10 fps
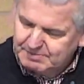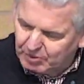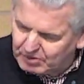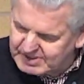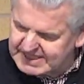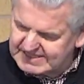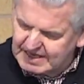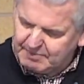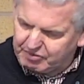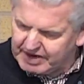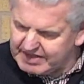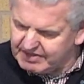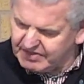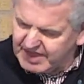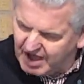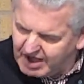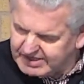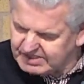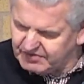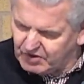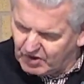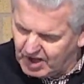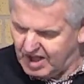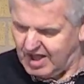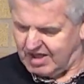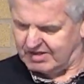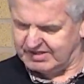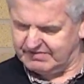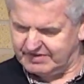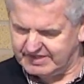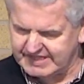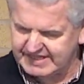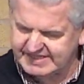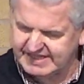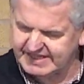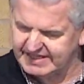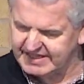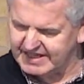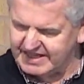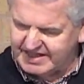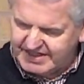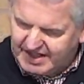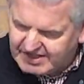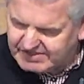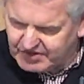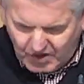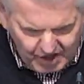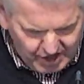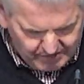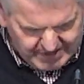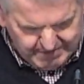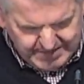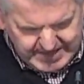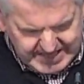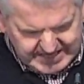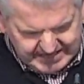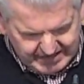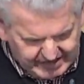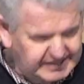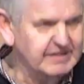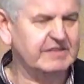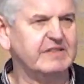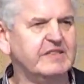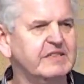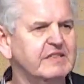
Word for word: Paul says, I pray that the eyes of your heart, in verse 18, the eyes of your heart may be enlightened.